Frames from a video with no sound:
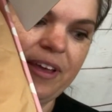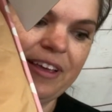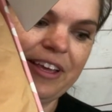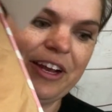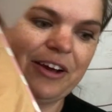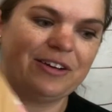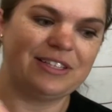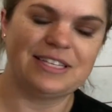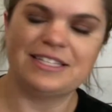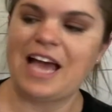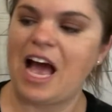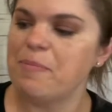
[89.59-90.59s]
You know, it
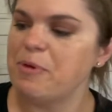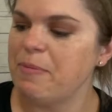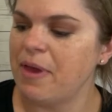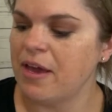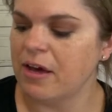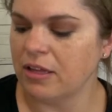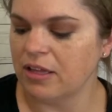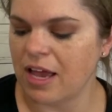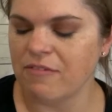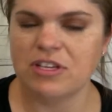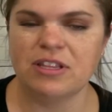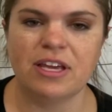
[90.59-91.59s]
says Happy Mail.
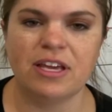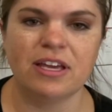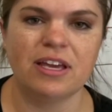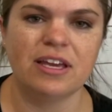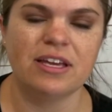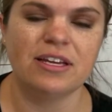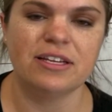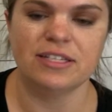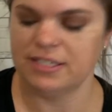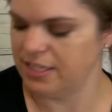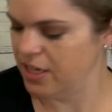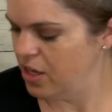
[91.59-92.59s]
Everything
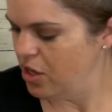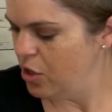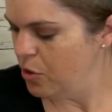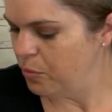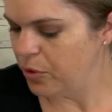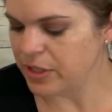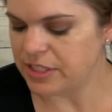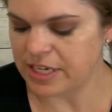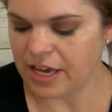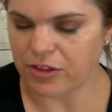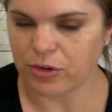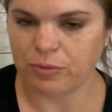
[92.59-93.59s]
is put
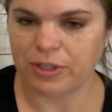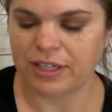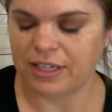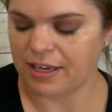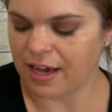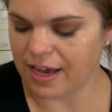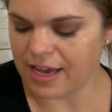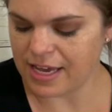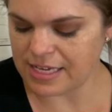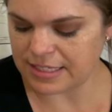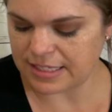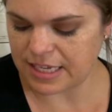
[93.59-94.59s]
together really
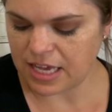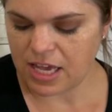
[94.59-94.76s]
nice.